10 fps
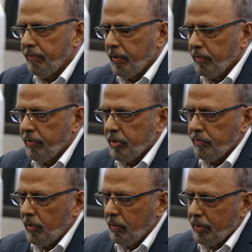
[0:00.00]
a few. First
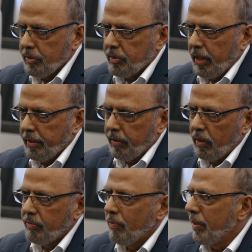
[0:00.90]
of all, we started
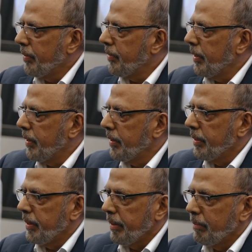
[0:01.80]
off with
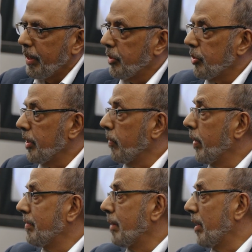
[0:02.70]
making sure that we
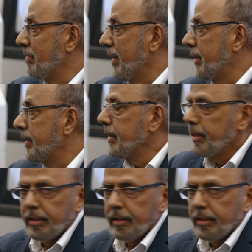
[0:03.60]
have MFA'd.